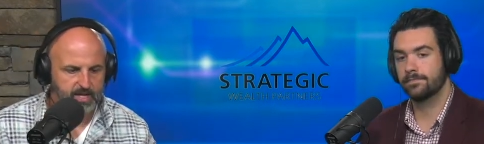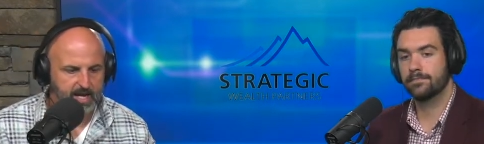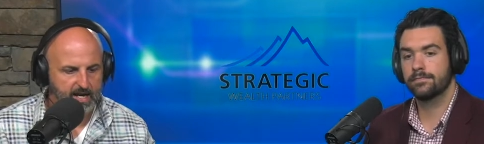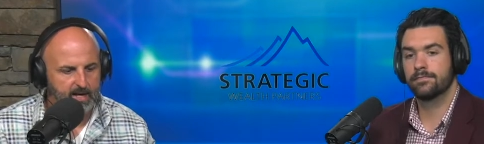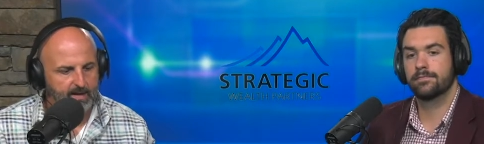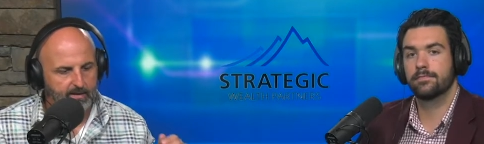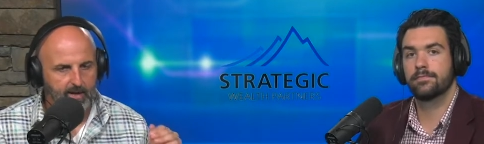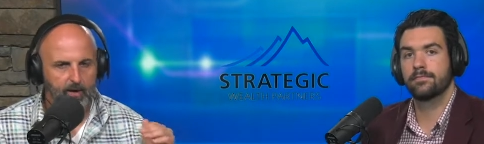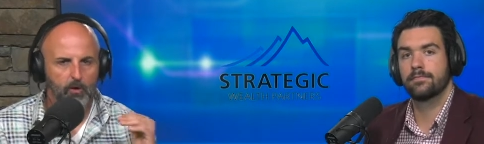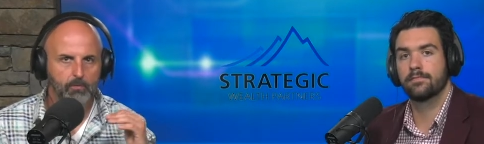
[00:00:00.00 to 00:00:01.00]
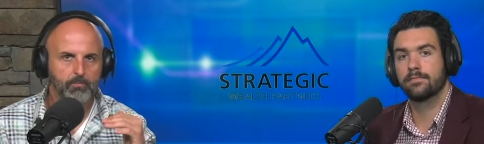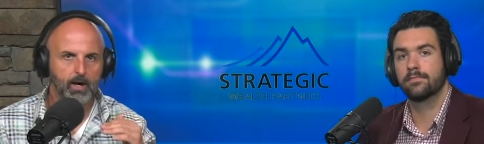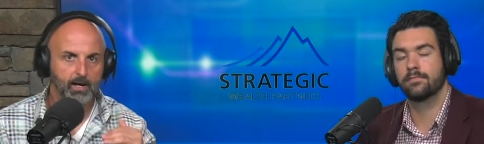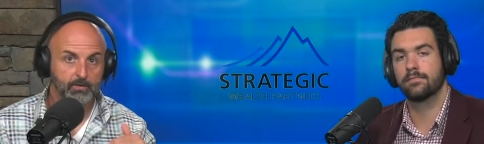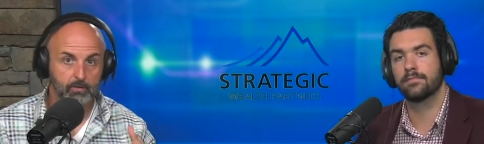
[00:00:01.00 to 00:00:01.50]
Speaker 1: that not all
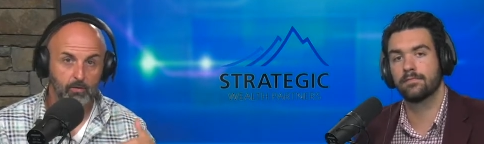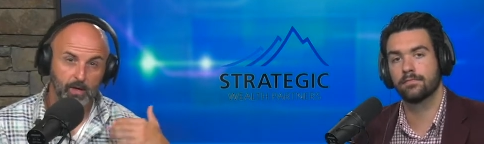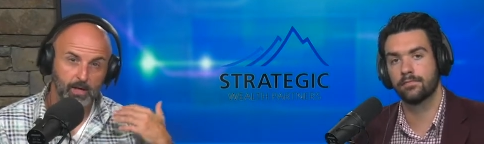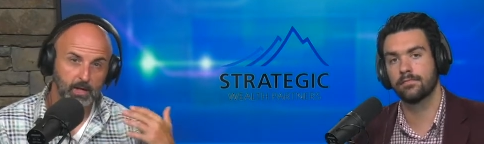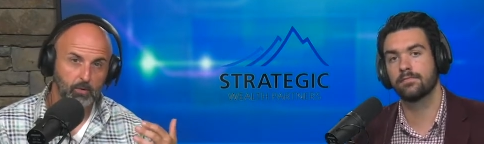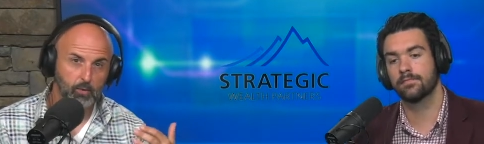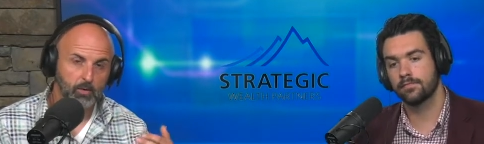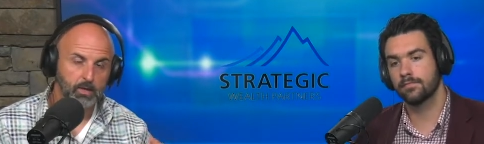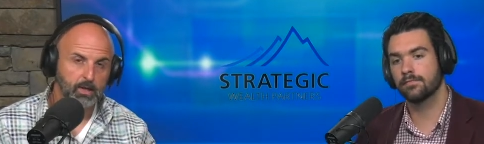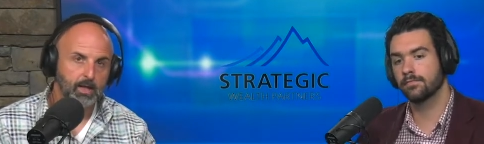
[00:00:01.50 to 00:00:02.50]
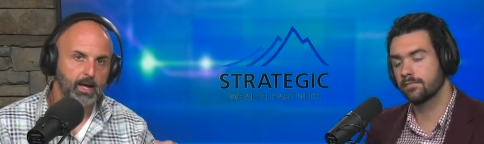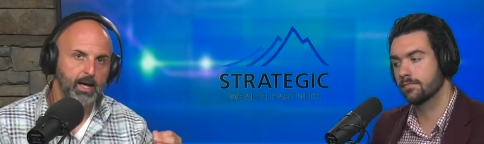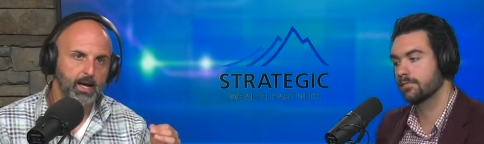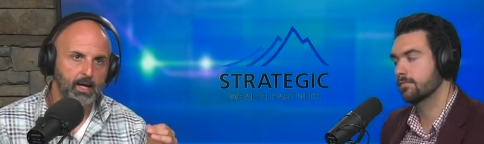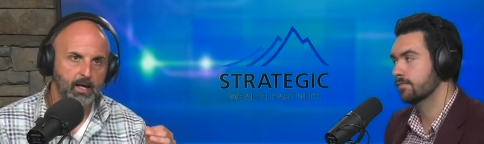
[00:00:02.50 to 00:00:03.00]
products are created equal.
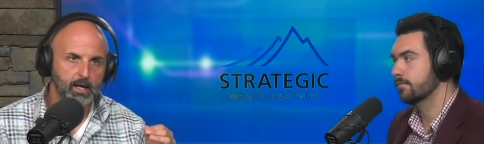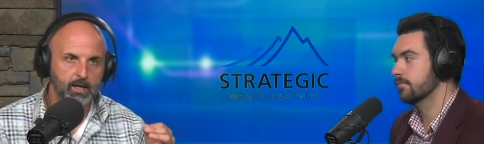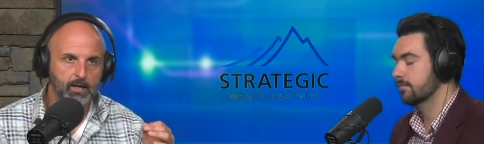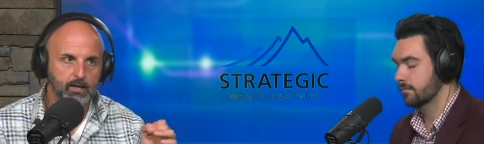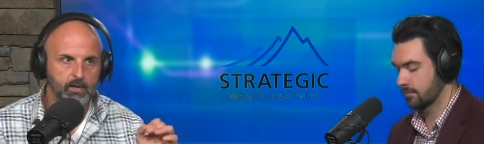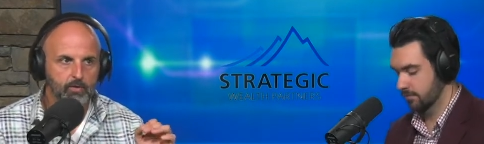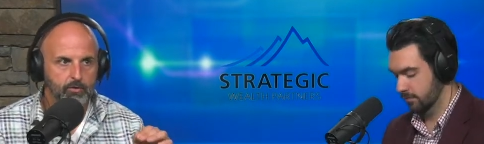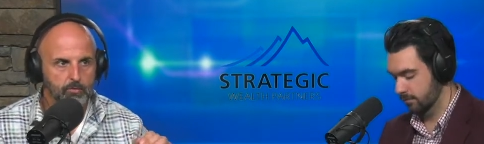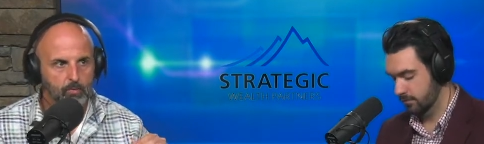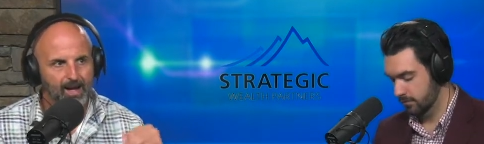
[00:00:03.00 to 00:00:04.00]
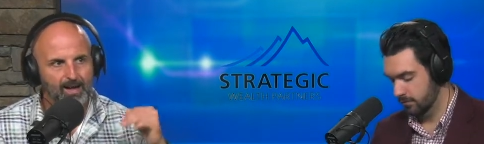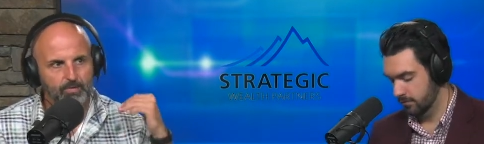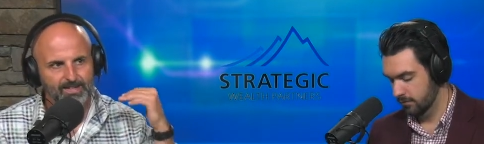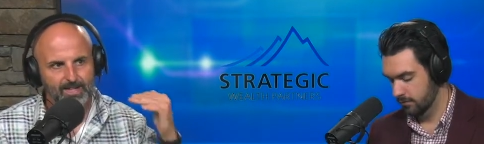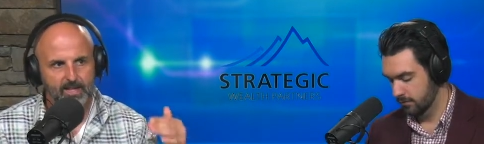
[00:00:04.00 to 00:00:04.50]
And
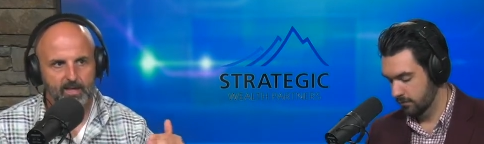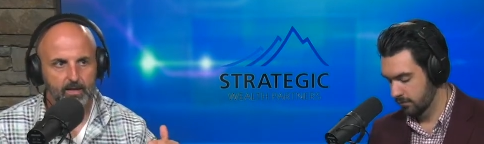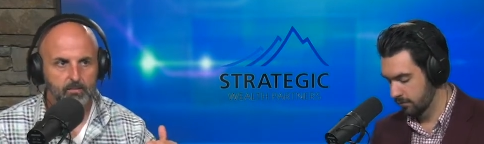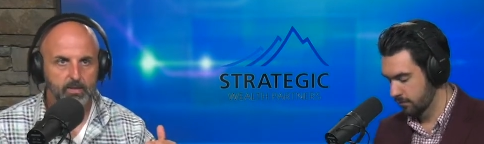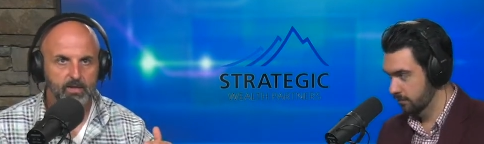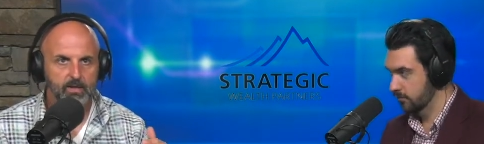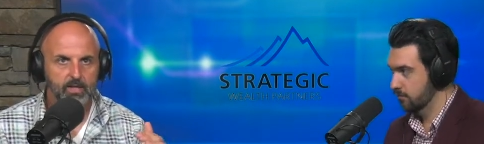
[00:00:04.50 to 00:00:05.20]
throughout time,